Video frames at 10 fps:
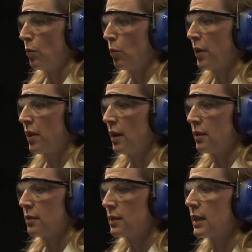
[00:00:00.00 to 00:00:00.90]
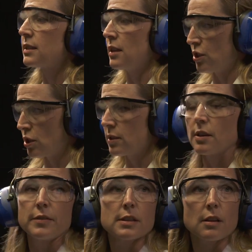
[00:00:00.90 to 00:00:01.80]
within 6 inches
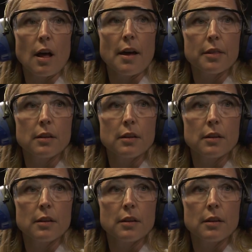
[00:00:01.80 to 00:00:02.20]
of this cloth.